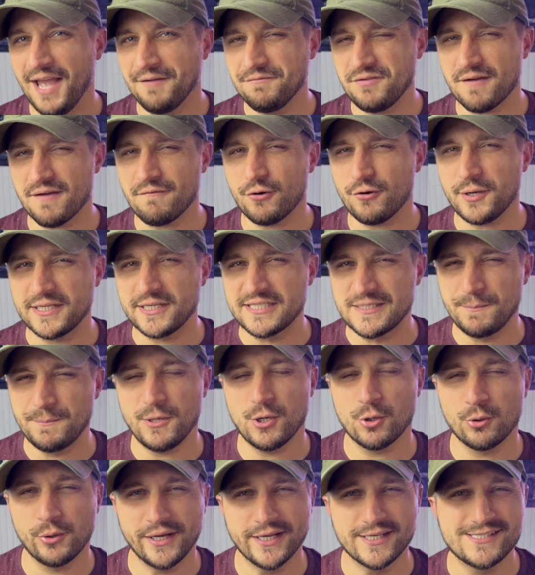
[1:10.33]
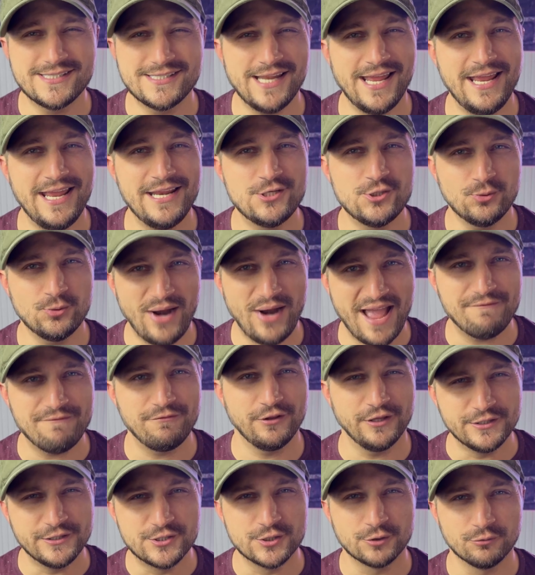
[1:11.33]
have you ever experienced a
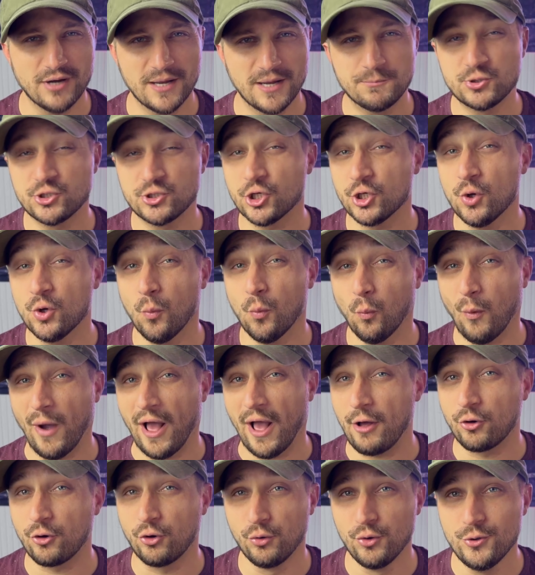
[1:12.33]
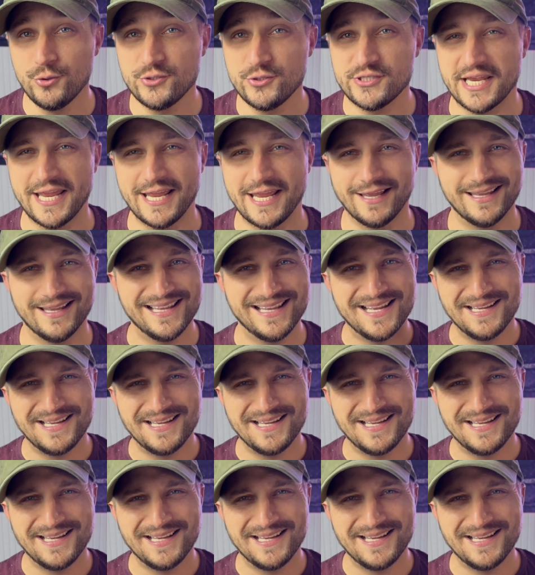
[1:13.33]
travel interruption while cruising?